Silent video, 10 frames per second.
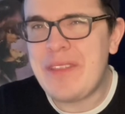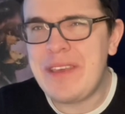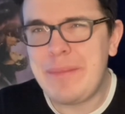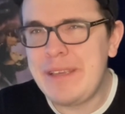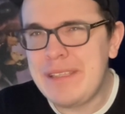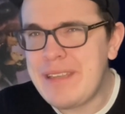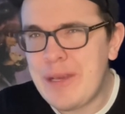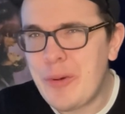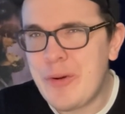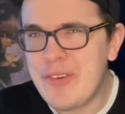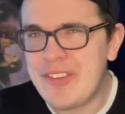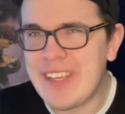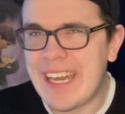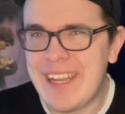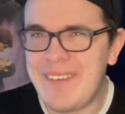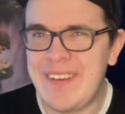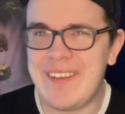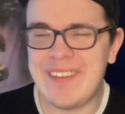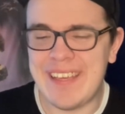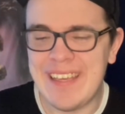they beating a dead horse? Like, I don't
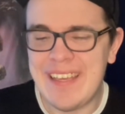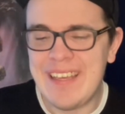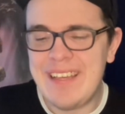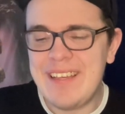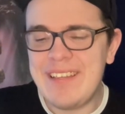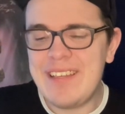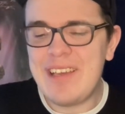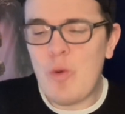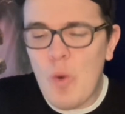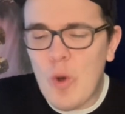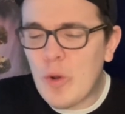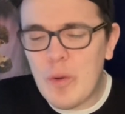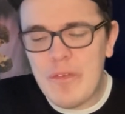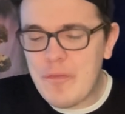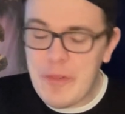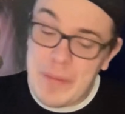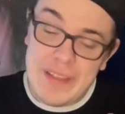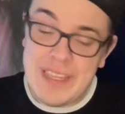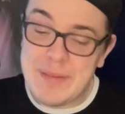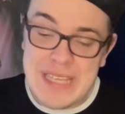know. Like, War for
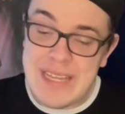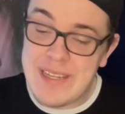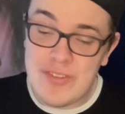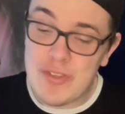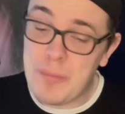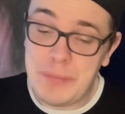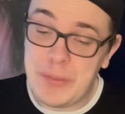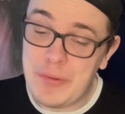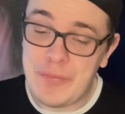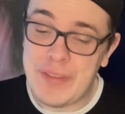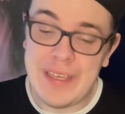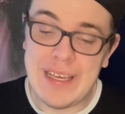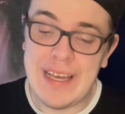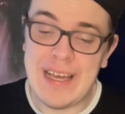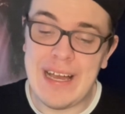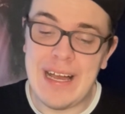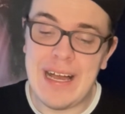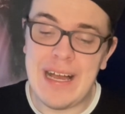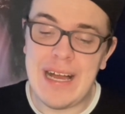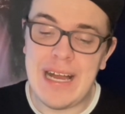Planet of the Apes ended so beautifully.
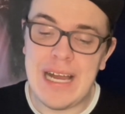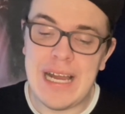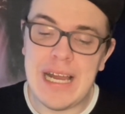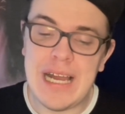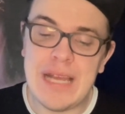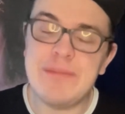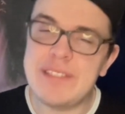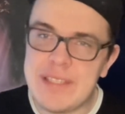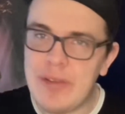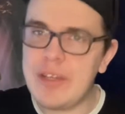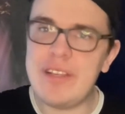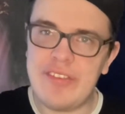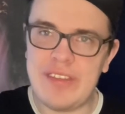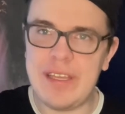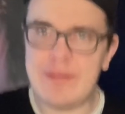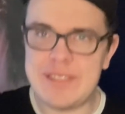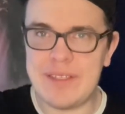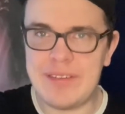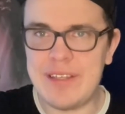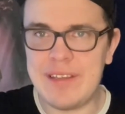I'm still going to see it. I'm
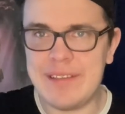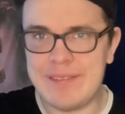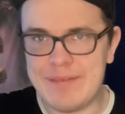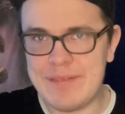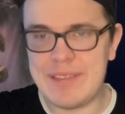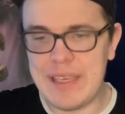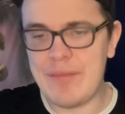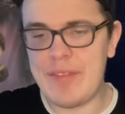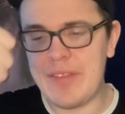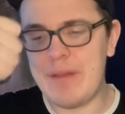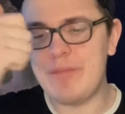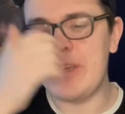still going to give it a thumbs